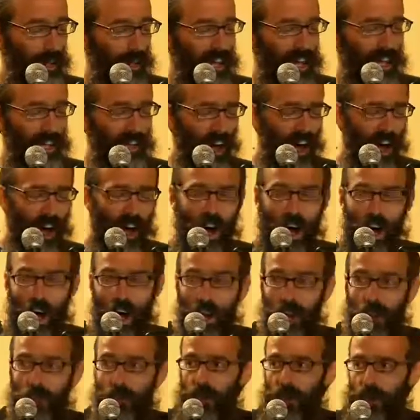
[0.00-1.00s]
And
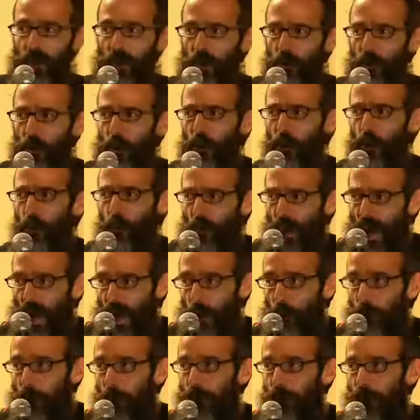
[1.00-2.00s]
all of the
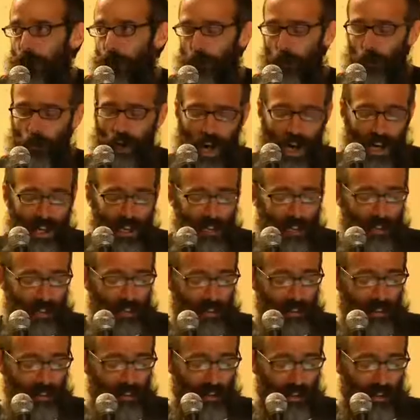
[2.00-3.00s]
incredible variety